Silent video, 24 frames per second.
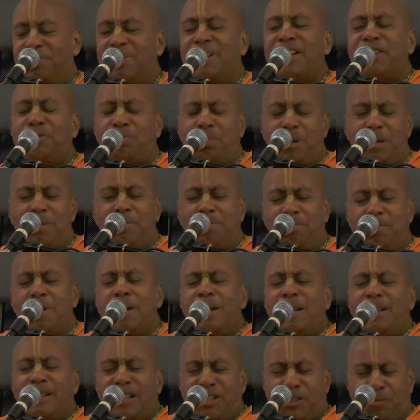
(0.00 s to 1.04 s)

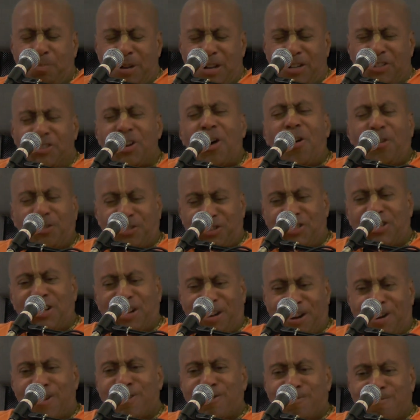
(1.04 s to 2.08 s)
Let's be adults
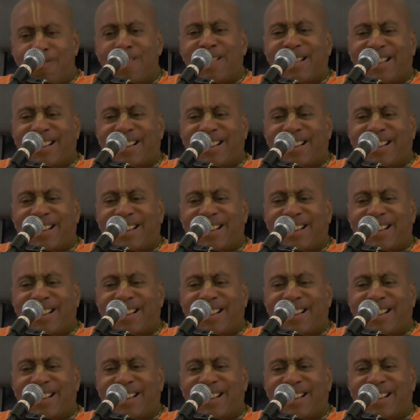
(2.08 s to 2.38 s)
here.